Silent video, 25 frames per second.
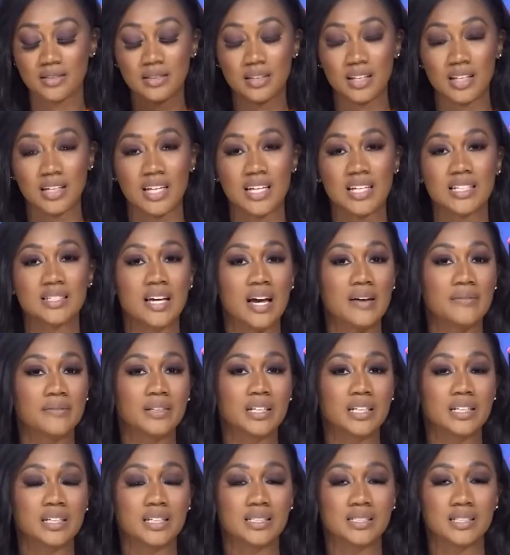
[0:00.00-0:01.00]
then he
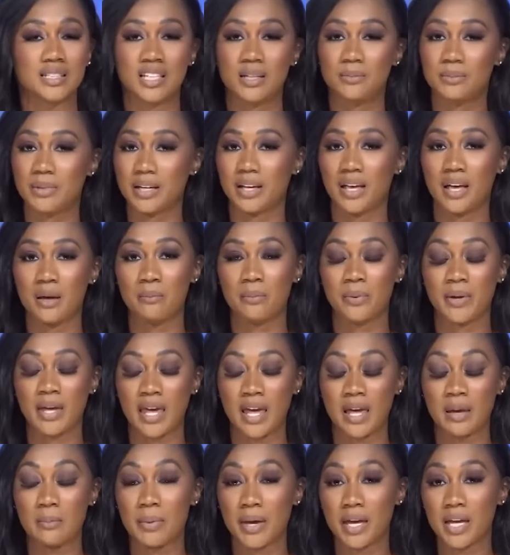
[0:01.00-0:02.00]
definitely needs to keep that
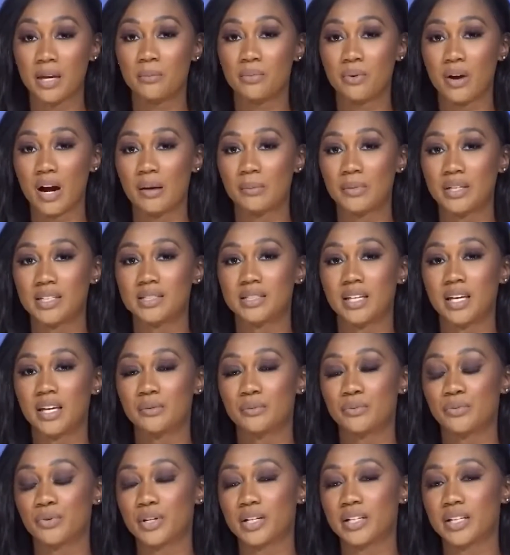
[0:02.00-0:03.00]
campaign promise
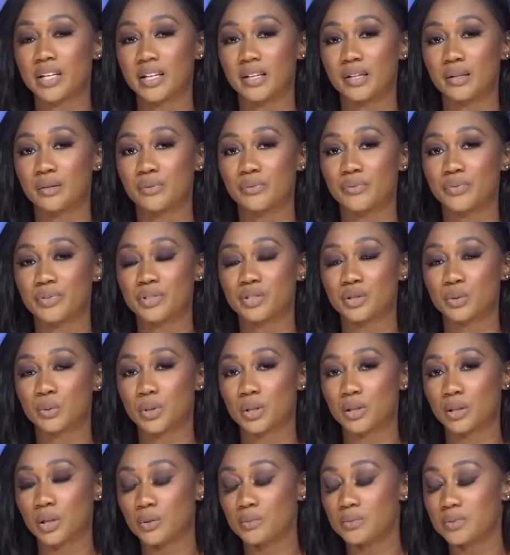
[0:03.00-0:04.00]
and forgive
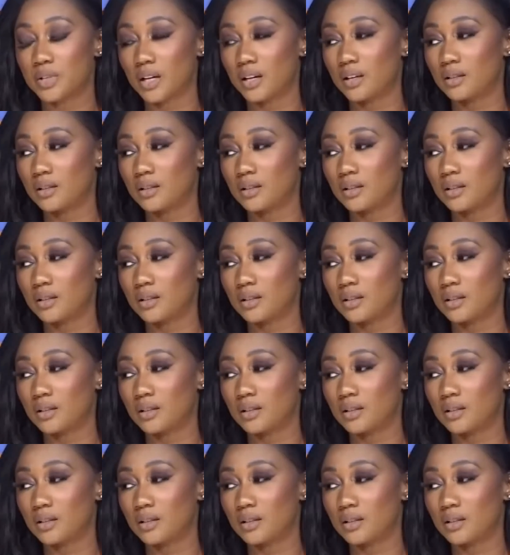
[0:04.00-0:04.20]
student loan debt.